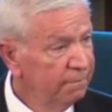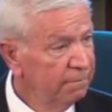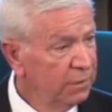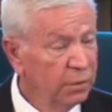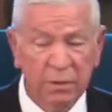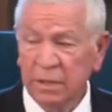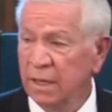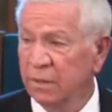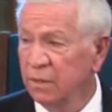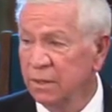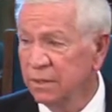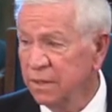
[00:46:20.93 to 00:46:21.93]
So it's nothing,
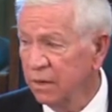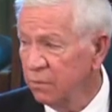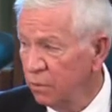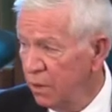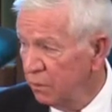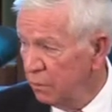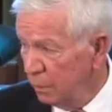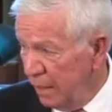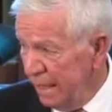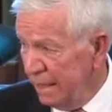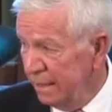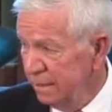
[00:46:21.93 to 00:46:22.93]
there's nothing wrong with
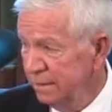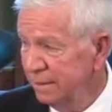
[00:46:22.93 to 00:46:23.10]
planning.